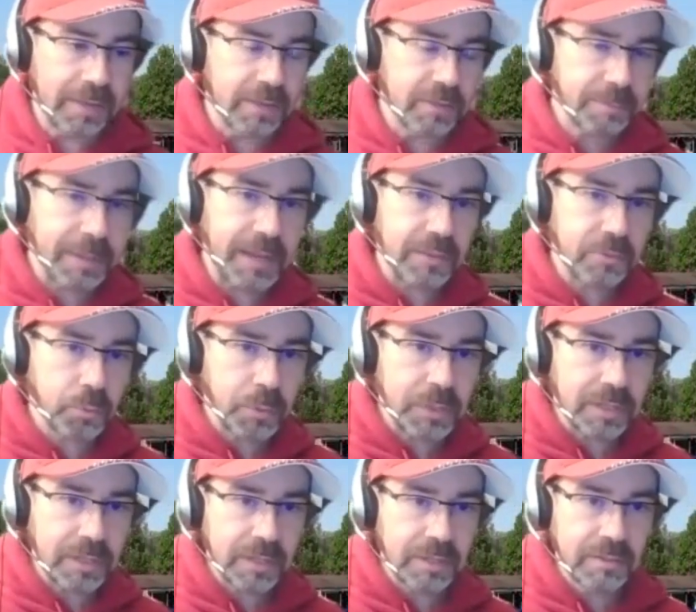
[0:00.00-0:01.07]
and this past
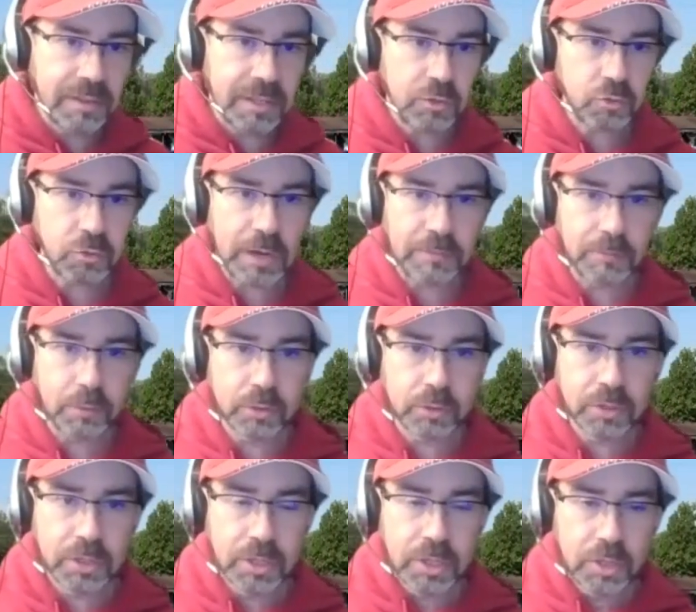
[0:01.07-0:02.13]
weekend they
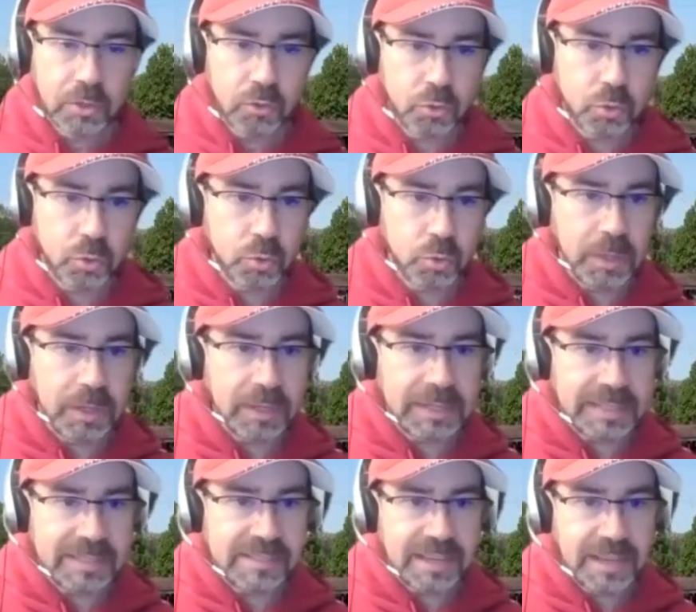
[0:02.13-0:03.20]
traveled to
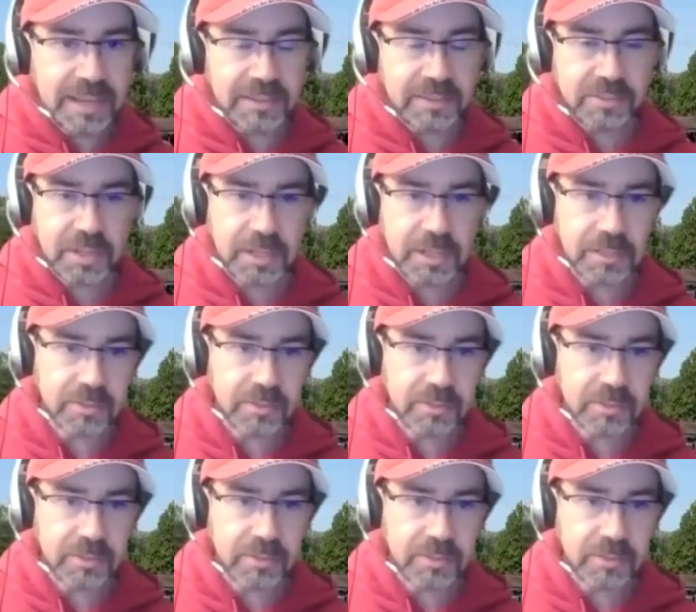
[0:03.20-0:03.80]
Indiana State.